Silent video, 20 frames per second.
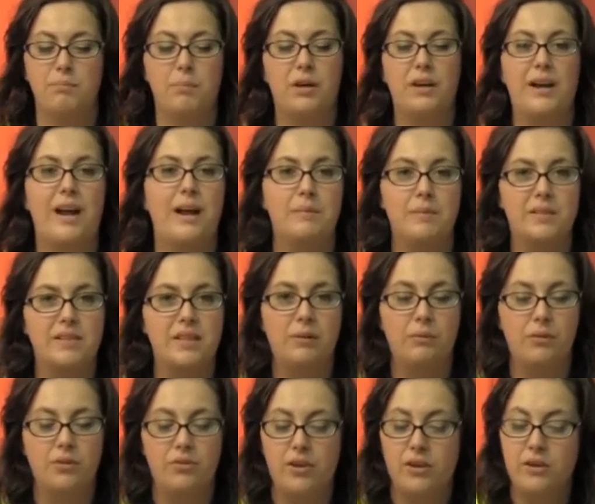put it on and be done
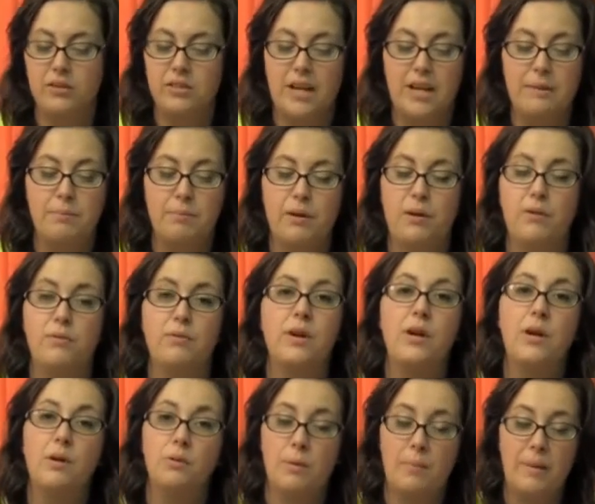with it type of
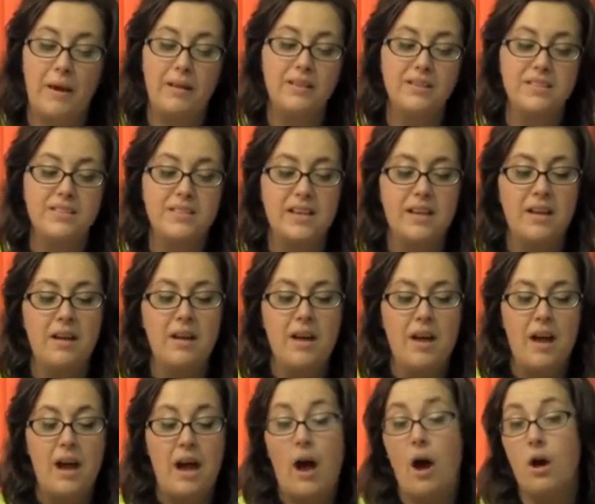repellency,
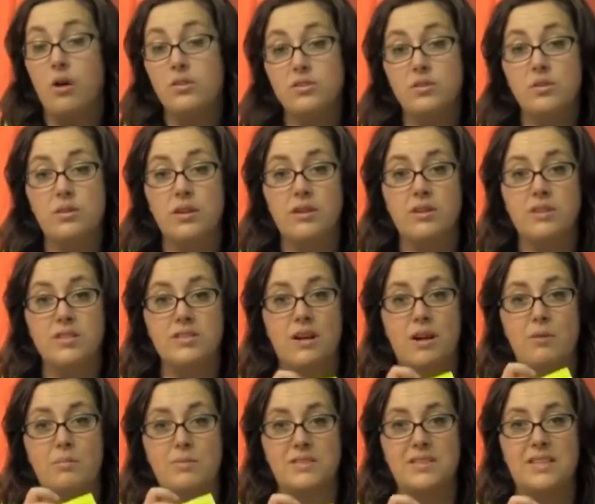also there is
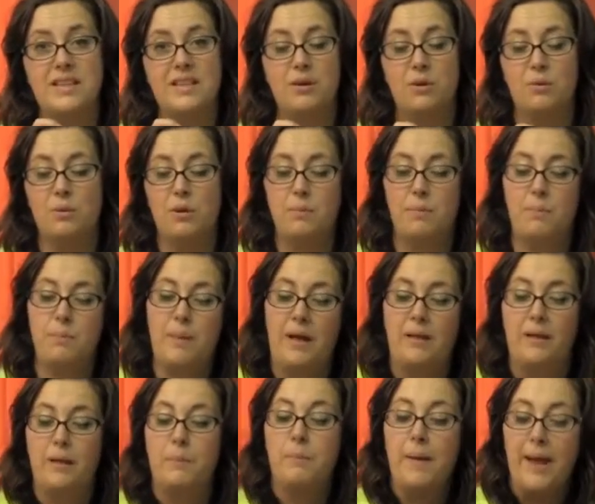our mosquito
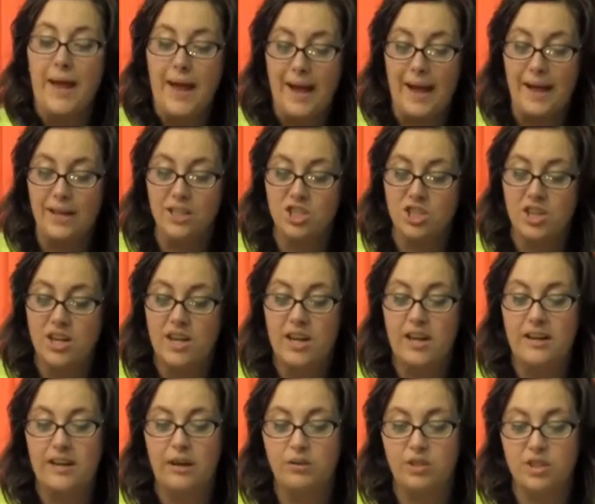repellent patch.
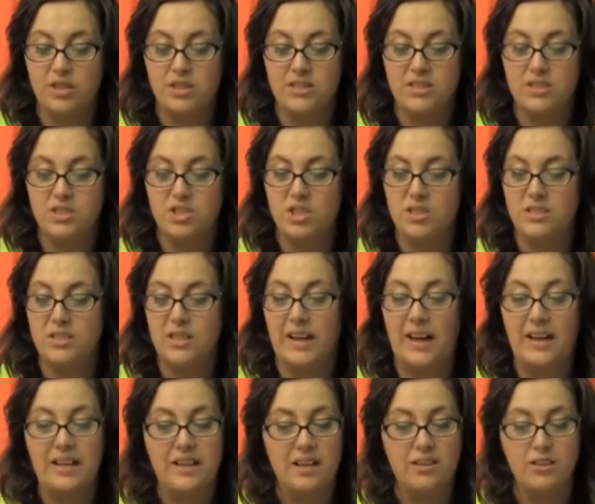Now this is just like
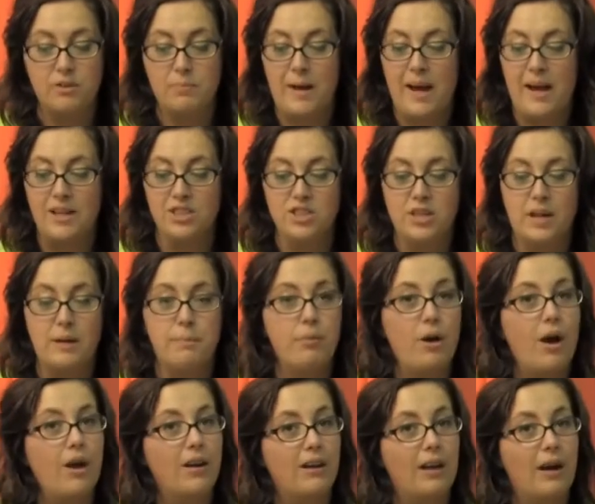any other patch type
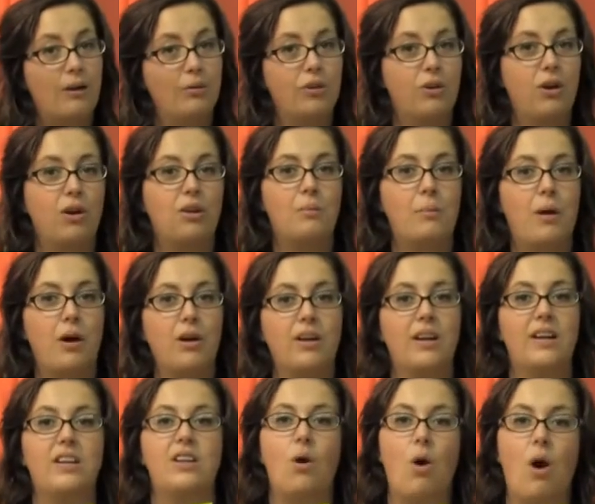product out there on the
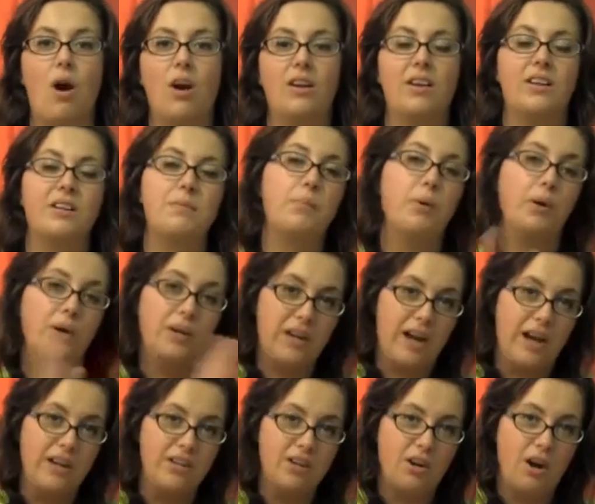market. You are going to put it
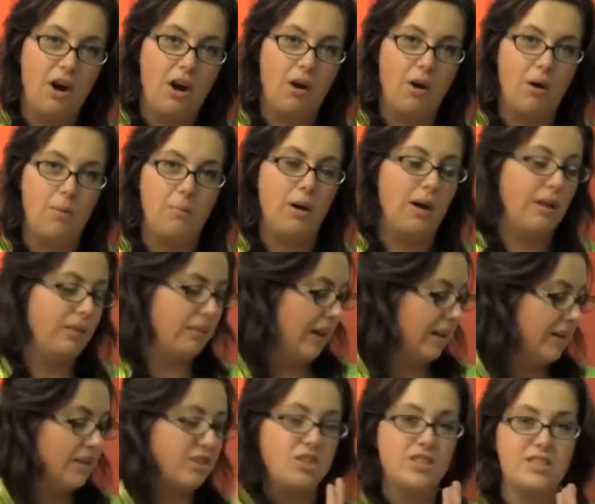on your arm and
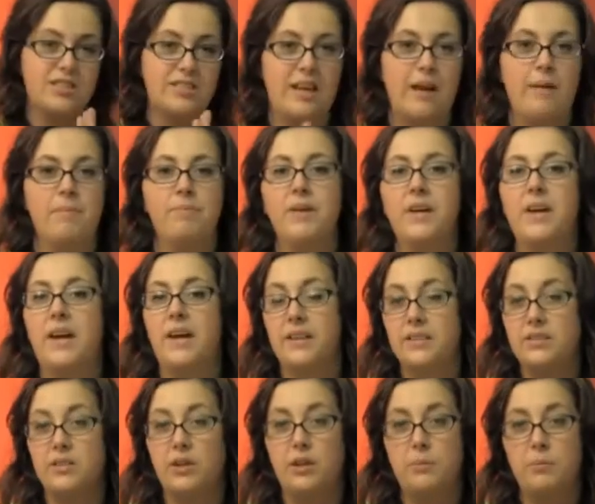let it just sit, and
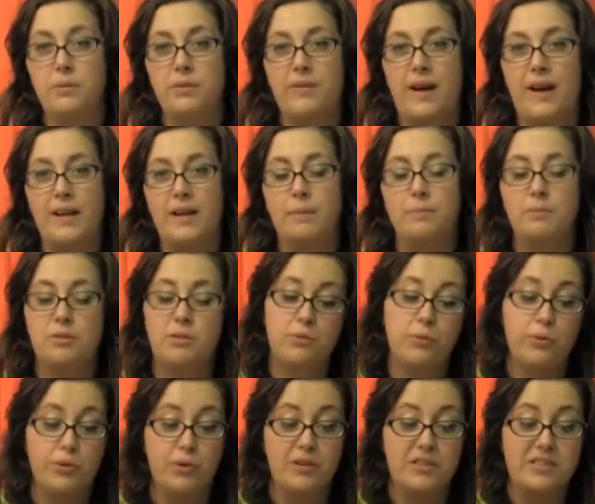it's going to provide up
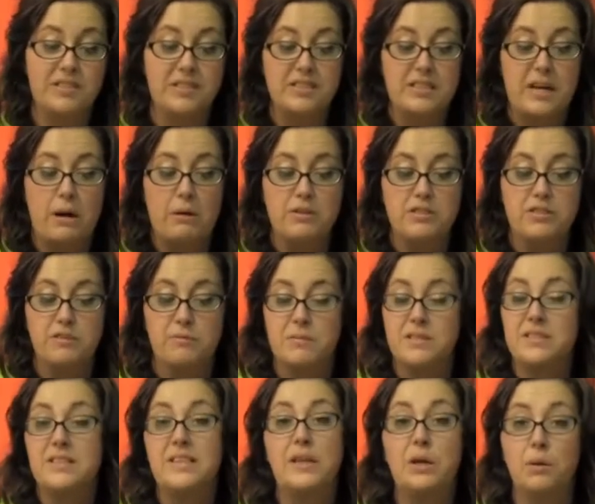to 36 hours of
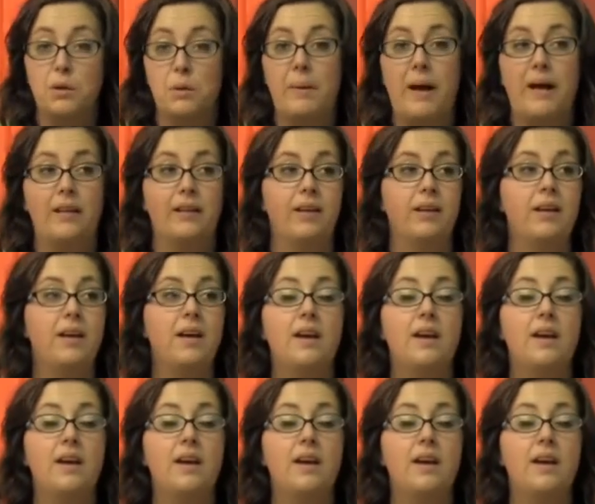mosquito repellent.